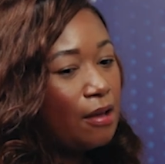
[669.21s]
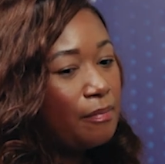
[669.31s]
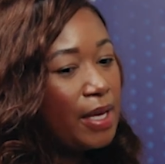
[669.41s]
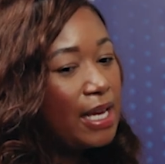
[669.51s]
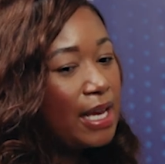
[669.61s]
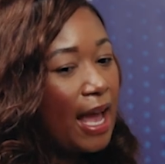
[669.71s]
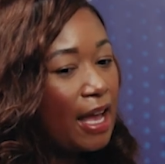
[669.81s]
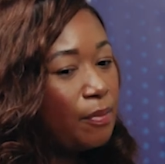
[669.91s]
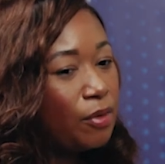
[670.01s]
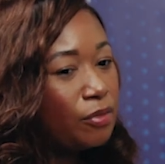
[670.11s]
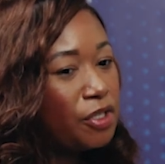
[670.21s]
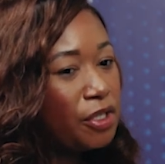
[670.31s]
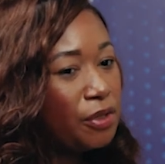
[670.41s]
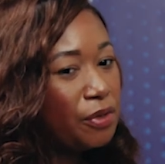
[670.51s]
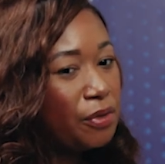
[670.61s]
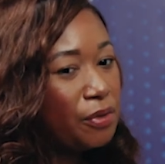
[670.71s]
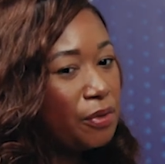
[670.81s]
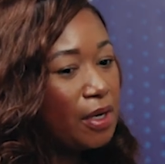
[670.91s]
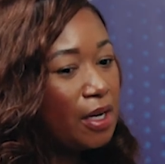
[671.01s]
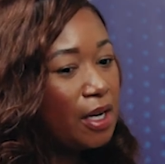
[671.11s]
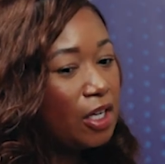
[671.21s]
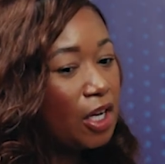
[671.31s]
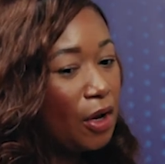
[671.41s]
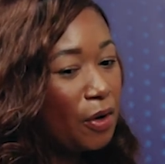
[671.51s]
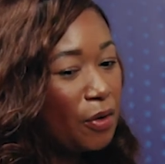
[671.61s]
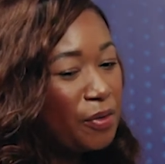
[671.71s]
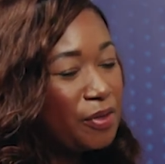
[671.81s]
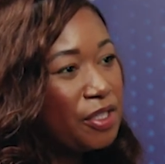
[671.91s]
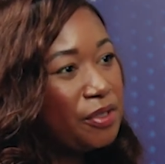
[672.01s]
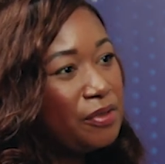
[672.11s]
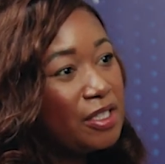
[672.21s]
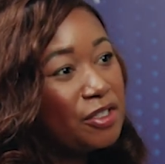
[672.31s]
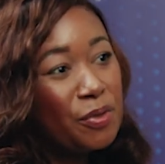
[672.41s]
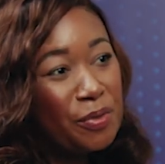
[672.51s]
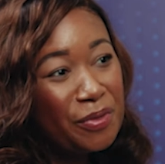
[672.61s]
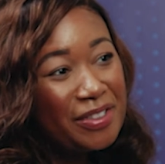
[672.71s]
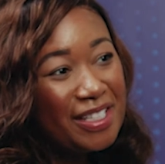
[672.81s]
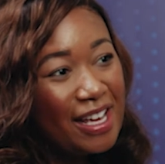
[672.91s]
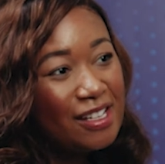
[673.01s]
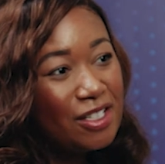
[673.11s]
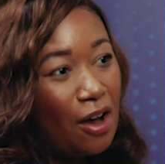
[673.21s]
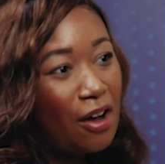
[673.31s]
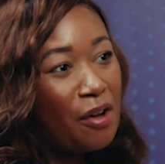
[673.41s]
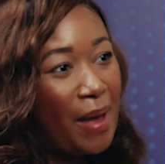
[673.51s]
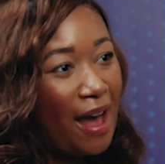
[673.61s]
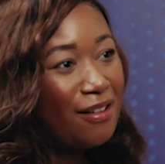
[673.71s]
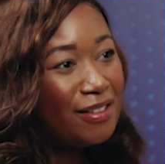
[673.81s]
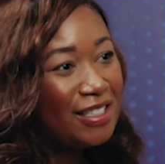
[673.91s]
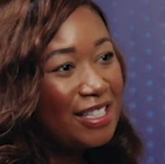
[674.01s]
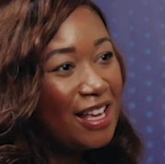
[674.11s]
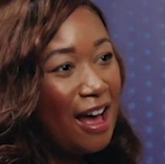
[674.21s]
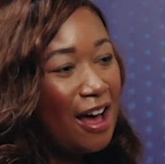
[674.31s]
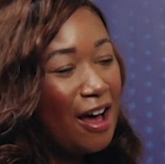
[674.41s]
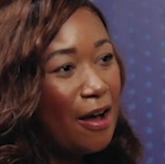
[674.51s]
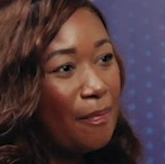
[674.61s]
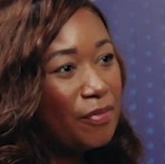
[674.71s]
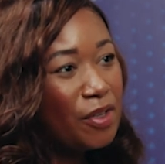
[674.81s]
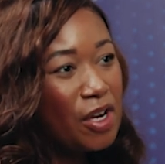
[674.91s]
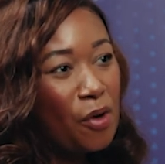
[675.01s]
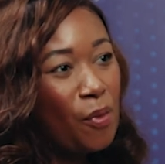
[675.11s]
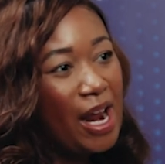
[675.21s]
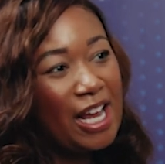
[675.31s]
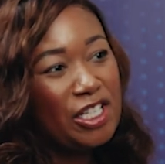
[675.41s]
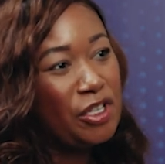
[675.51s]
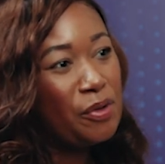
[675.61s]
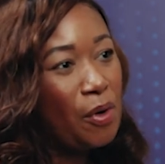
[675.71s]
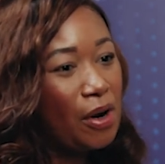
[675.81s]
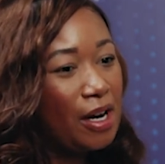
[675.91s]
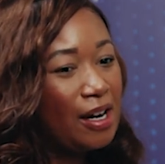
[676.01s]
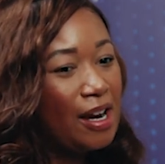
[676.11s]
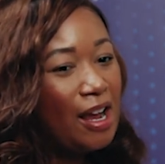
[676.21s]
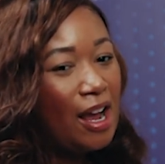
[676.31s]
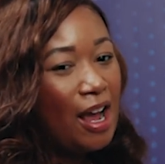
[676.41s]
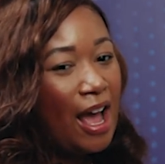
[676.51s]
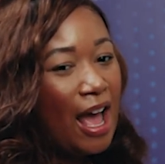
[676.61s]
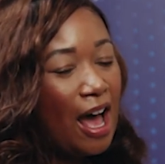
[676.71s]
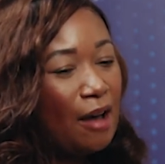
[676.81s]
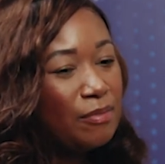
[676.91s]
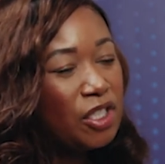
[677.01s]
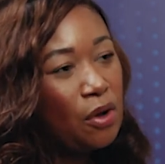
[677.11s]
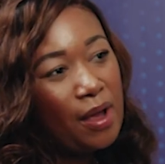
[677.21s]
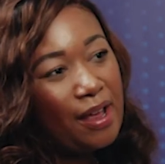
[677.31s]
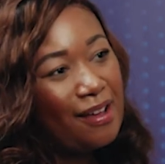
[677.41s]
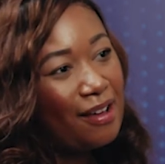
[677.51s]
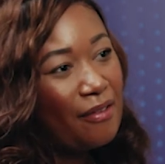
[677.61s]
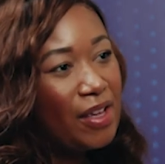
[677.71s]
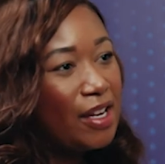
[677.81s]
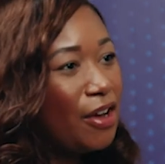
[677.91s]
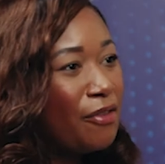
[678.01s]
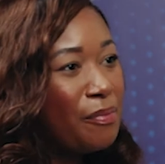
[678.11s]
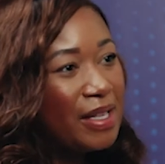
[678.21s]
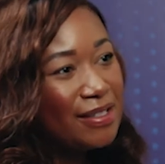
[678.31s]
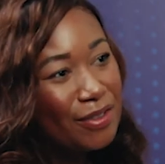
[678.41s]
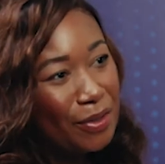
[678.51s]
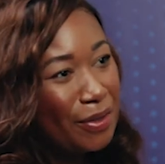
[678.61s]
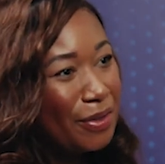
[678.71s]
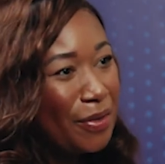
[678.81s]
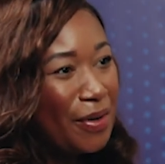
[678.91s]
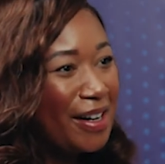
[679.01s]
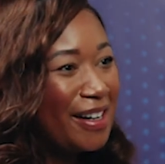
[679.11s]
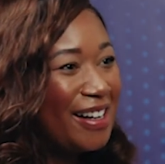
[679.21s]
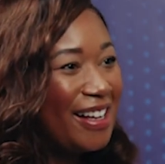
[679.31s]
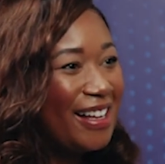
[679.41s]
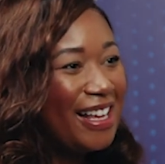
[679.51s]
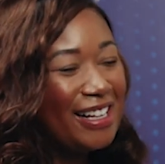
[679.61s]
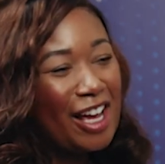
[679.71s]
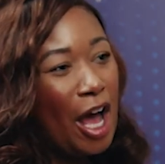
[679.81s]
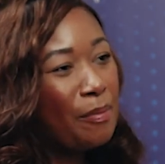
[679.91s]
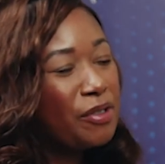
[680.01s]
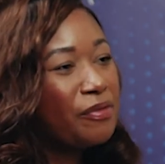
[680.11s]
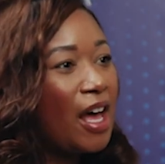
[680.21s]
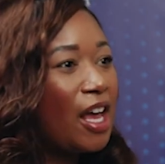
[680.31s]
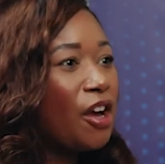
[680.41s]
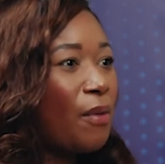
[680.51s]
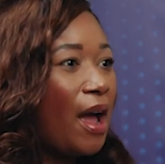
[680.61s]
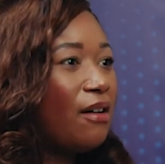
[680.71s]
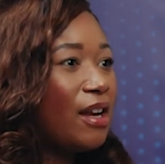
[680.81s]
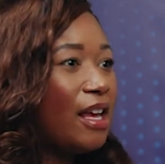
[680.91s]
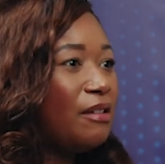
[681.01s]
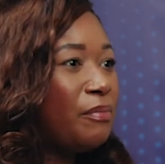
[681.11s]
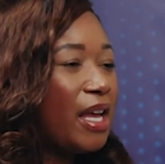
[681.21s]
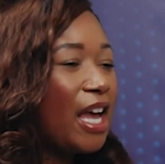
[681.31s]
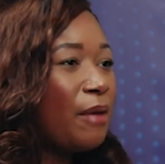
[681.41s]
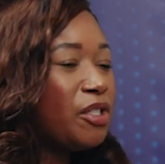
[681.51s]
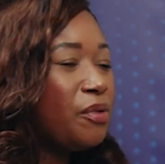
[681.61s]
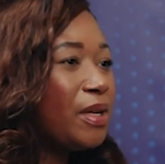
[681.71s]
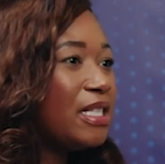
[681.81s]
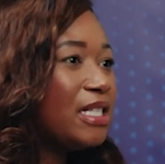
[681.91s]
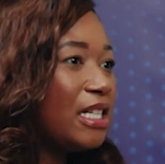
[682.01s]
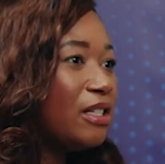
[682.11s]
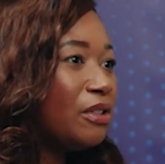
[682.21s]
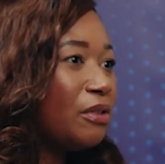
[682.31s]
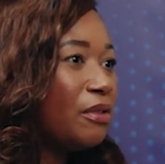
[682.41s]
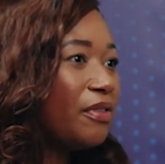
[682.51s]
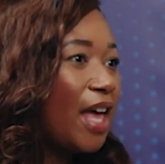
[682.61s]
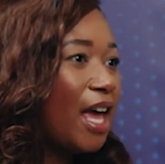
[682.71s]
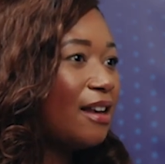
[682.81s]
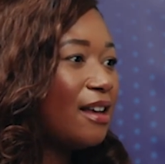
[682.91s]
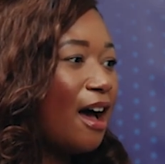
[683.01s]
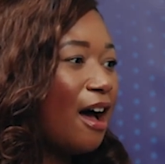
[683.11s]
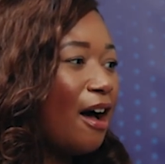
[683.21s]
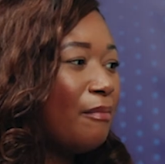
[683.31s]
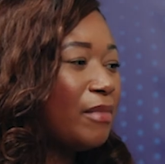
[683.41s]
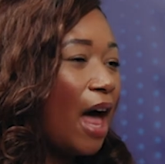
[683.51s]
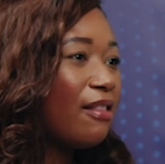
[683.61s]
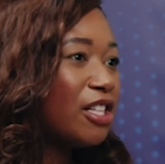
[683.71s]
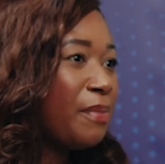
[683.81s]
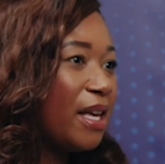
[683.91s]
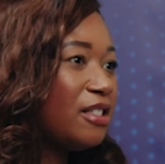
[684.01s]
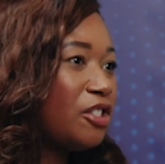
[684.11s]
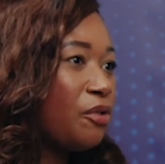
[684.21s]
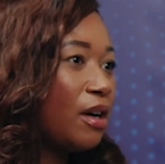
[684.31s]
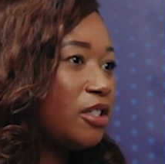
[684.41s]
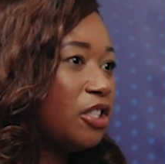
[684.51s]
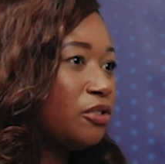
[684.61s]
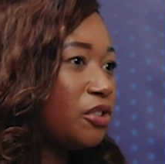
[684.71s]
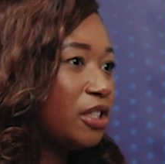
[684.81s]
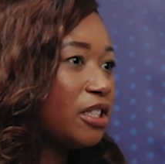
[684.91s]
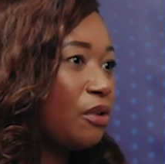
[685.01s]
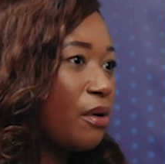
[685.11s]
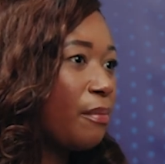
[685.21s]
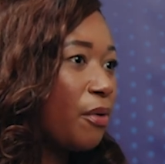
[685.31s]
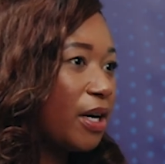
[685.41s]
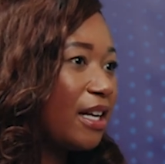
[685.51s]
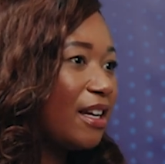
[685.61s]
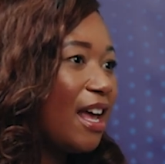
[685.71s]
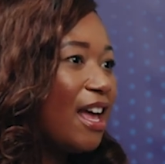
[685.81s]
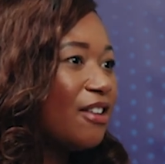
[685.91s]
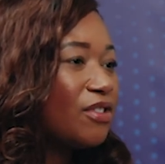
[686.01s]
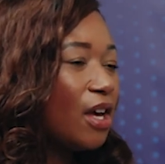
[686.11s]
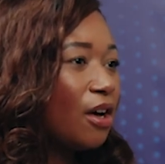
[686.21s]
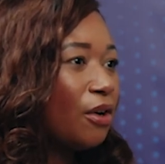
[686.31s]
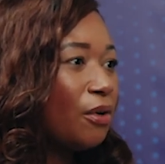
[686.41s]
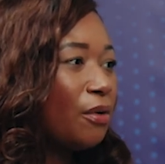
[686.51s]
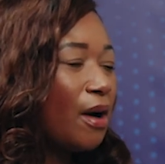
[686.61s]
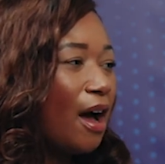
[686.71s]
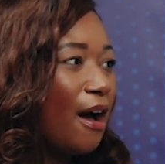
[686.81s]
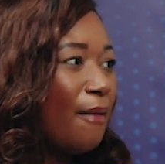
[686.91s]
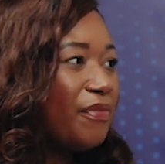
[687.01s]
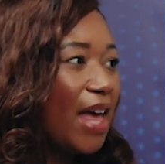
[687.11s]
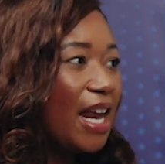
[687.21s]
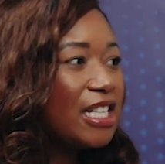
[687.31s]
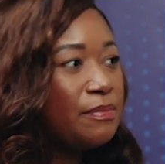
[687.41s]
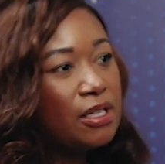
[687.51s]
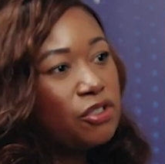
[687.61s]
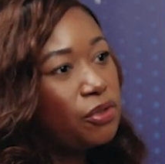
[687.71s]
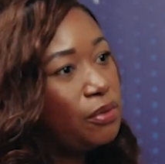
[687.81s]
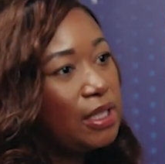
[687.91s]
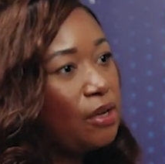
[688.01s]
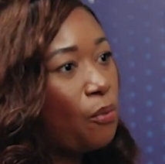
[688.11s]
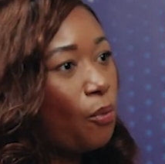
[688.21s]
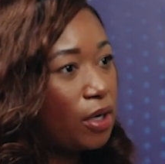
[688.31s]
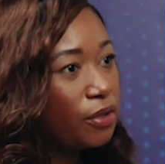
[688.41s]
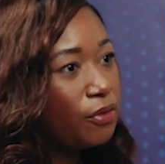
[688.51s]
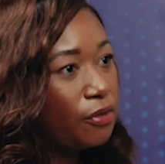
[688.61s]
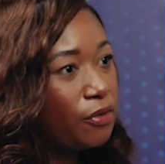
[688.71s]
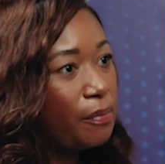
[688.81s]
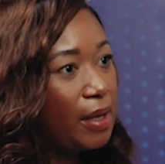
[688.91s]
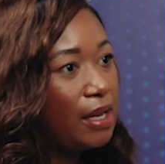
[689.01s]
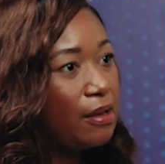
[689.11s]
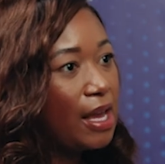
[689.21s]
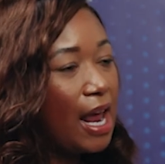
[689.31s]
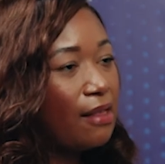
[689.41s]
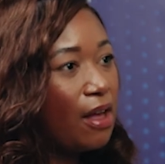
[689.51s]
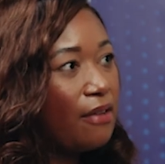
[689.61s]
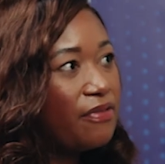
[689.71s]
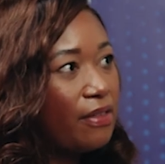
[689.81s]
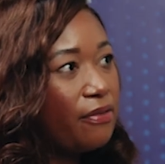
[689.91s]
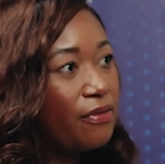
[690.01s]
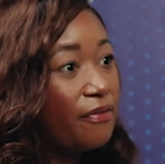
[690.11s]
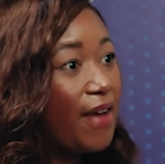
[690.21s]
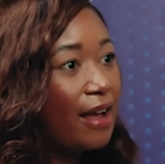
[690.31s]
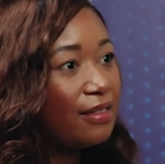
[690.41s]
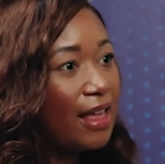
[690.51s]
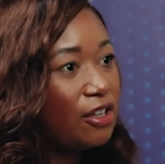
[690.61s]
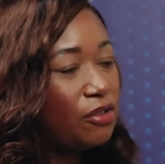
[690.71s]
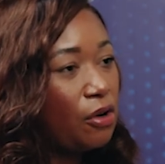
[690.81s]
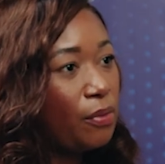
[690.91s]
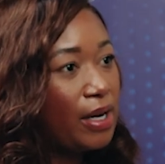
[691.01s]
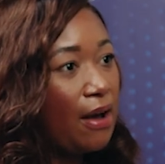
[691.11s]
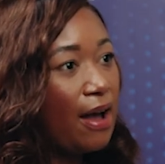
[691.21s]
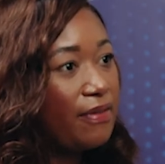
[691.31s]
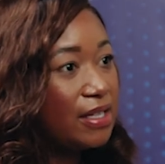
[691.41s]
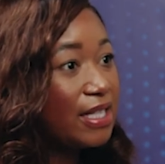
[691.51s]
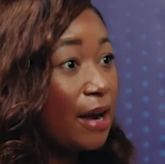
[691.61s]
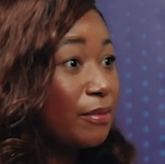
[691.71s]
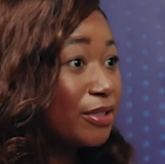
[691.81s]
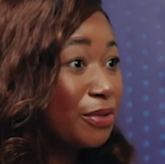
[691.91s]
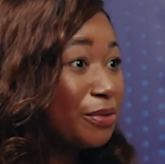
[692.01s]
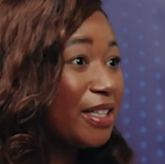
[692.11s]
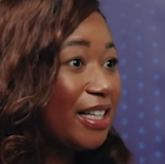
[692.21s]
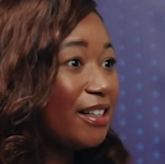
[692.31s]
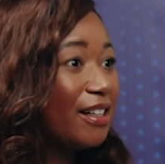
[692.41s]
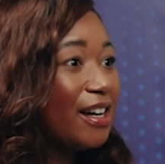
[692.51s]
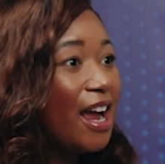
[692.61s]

being able to go to the schools and talk about, what I do or showing a video of a missile or a helicopter flying around and being able to instill that knowledge base into our children is so important. So that has been truly wonderful for me. And I love that the fact that, we now have the cyber school here